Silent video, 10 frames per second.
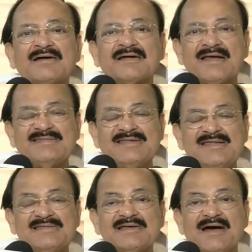
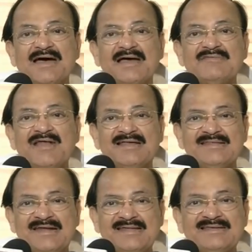crisis as well as
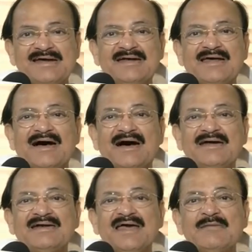the recent uh,
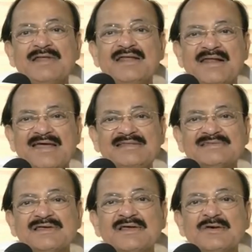untimely
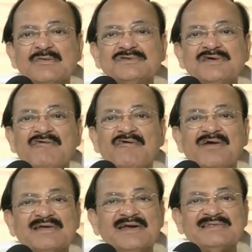rains which have
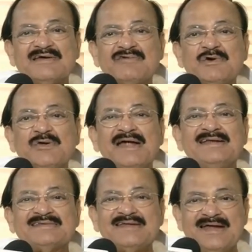affected seven to
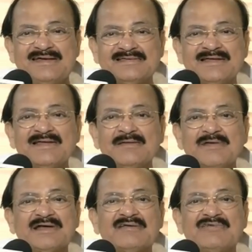eight states
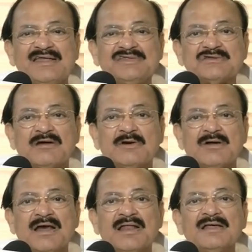because of hailstorm and
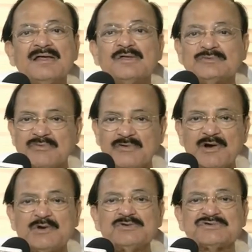all. So we
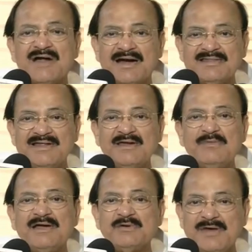want to start the
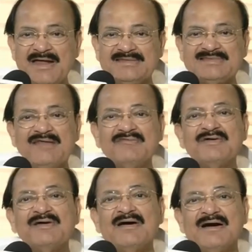debate today itself
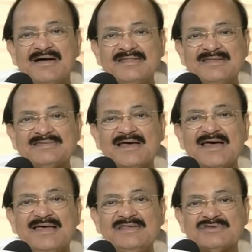on this
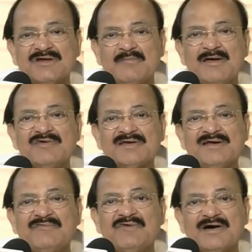hailstorm
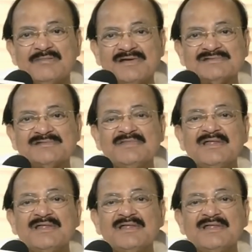affected farmers,